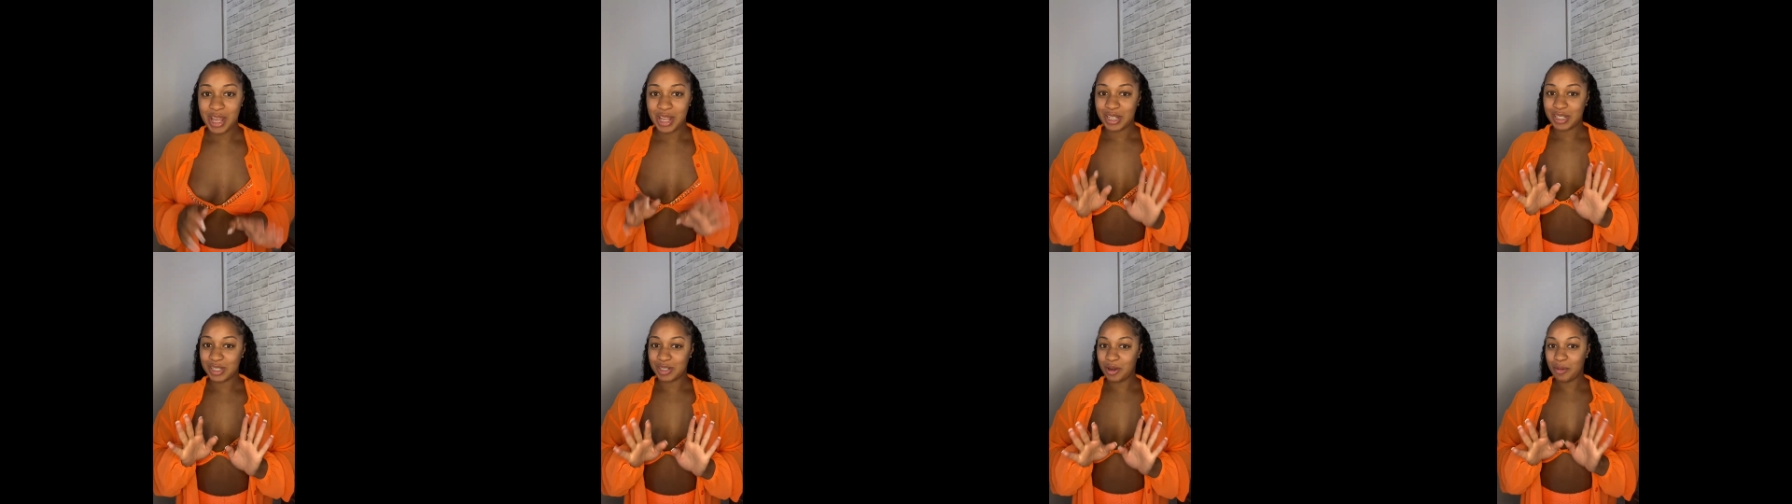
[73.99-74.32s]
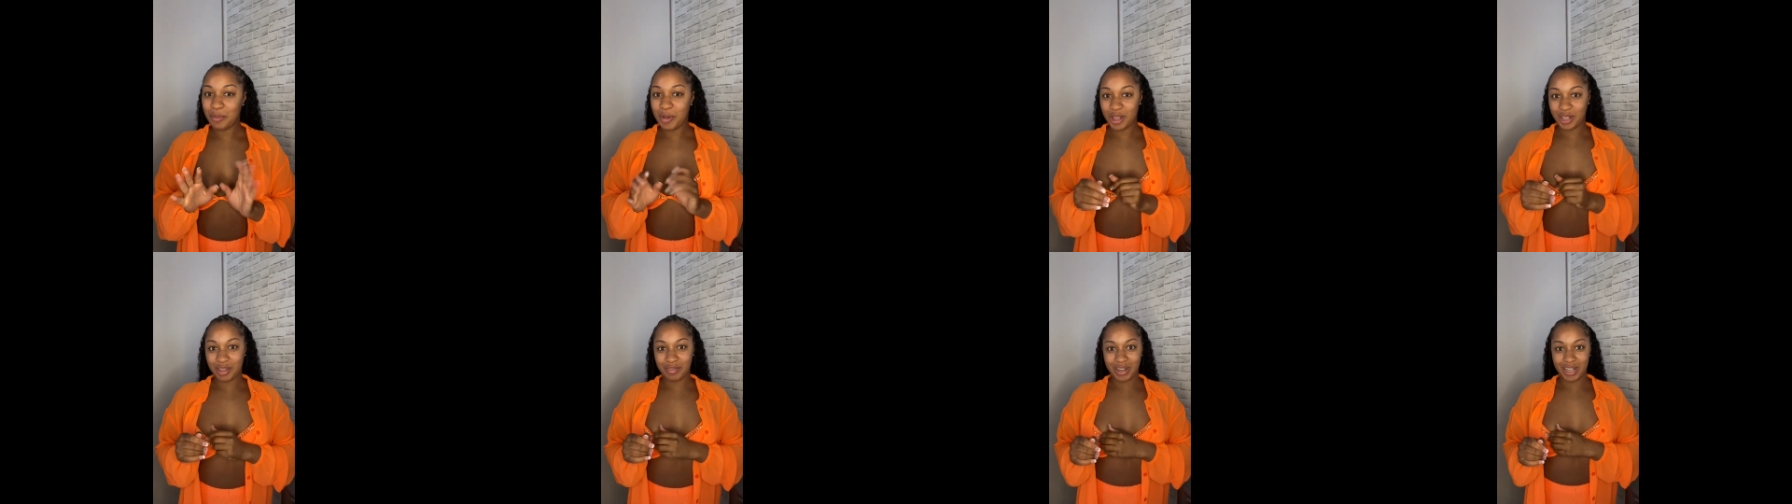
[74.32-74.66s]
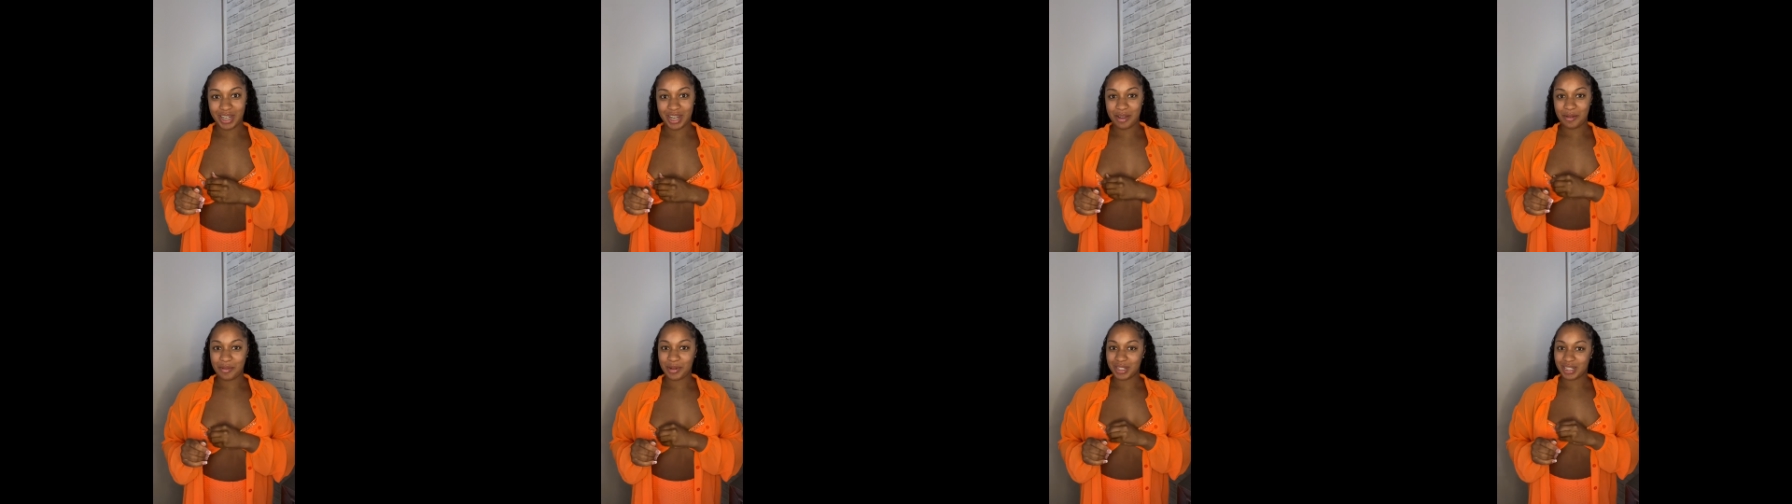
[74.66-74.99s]
Don't bother right
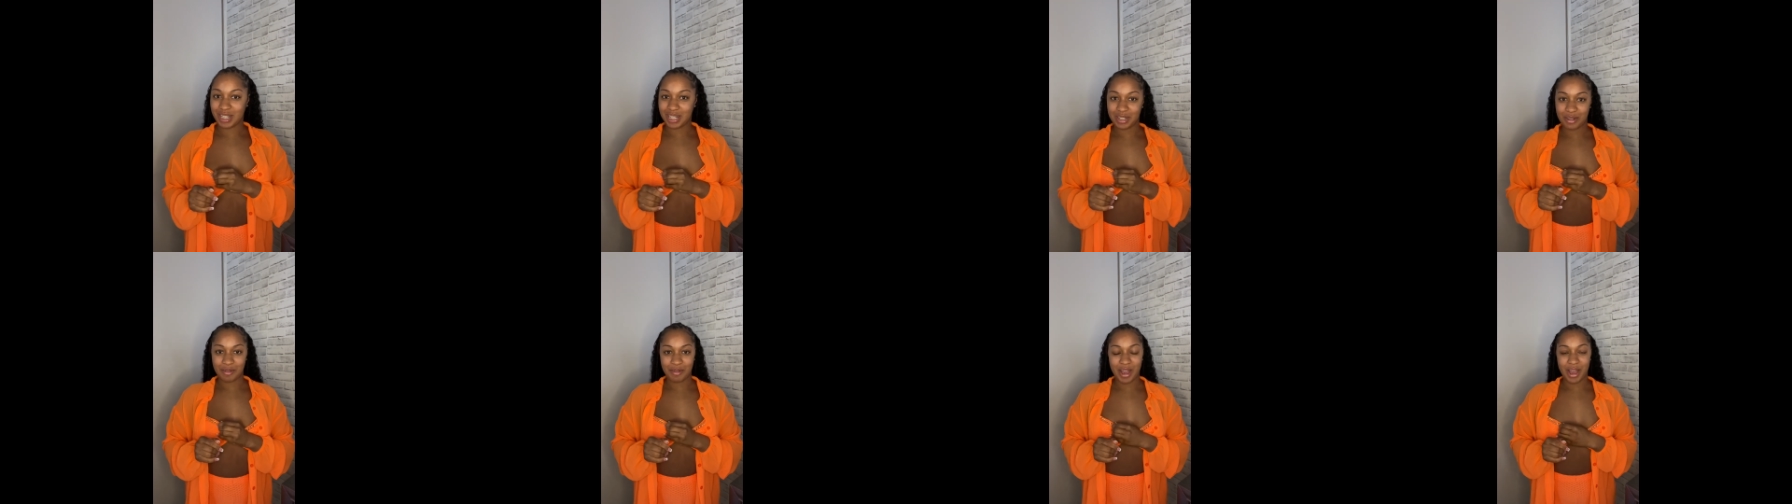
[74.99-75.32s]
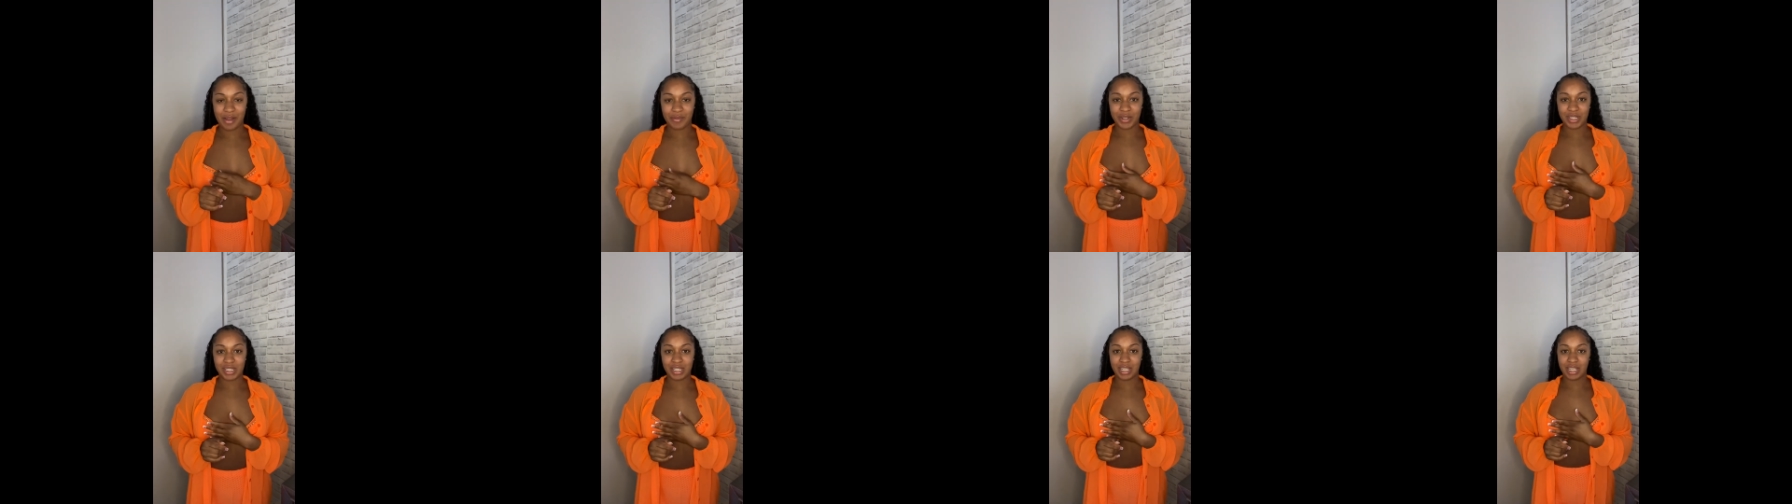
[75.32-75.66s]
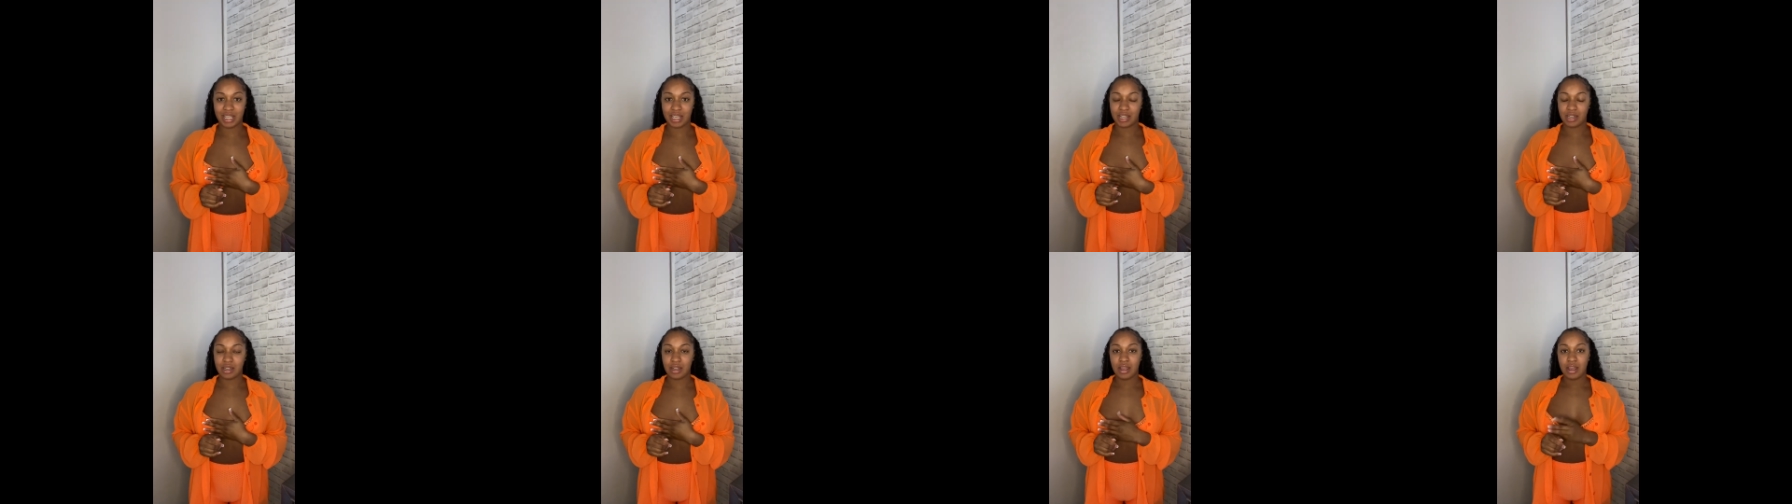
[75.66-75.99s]
now because I don't have a
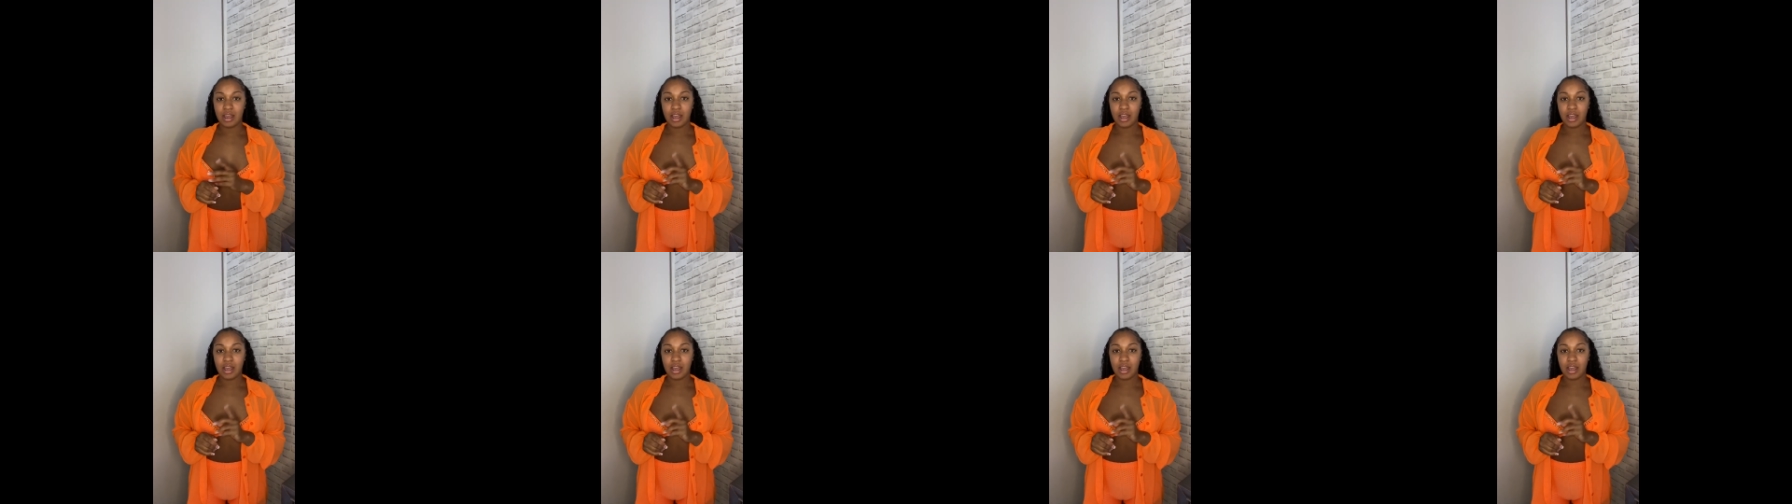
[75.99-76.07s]
tan.